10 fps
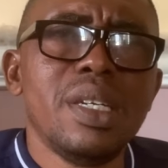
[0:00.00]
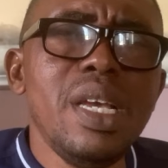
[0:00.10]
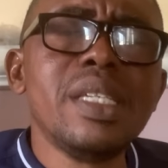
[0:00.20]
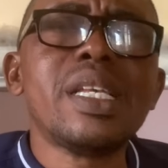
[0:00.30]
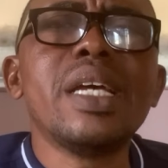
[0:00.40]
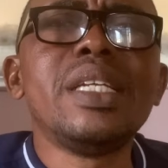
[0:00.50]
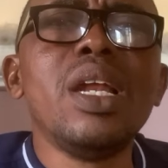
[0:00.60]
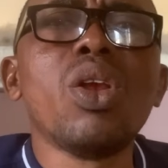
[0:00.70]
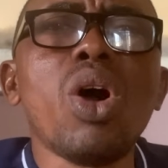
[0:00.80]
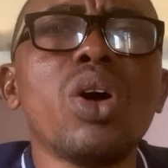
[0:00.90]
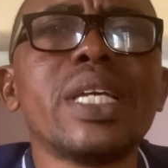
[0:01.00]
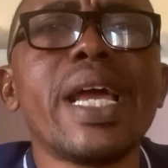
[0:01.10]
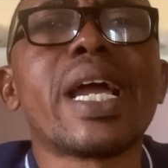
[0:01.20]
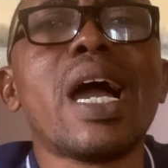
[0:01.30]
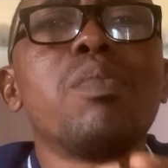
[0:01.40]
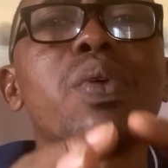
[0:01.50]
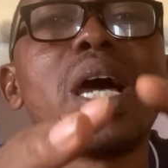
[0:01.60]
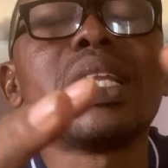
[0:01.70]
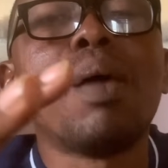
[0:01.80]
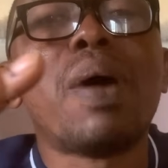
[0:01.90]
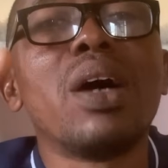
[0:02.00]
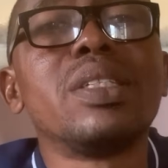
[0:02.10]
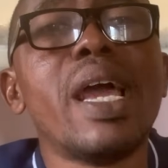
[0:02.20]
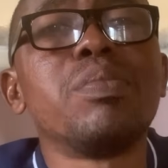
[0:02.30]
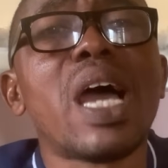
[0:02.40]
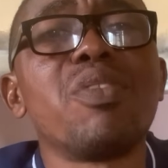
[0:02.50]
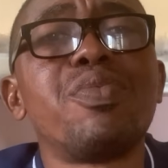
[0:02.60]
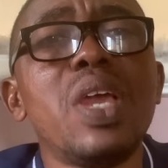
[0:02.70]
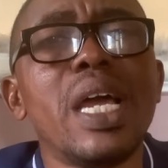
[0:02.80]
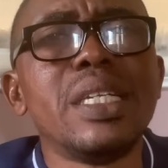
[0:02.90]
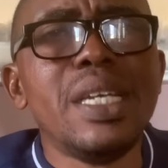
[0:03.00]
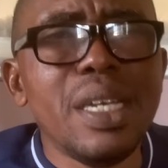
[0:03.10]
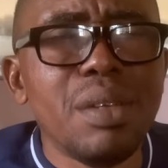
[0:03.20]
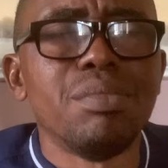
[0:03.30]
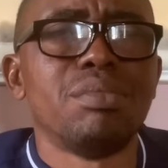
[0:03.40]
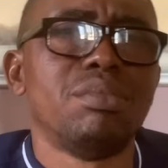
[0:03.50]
He said the Lord encamp round about them that fear him.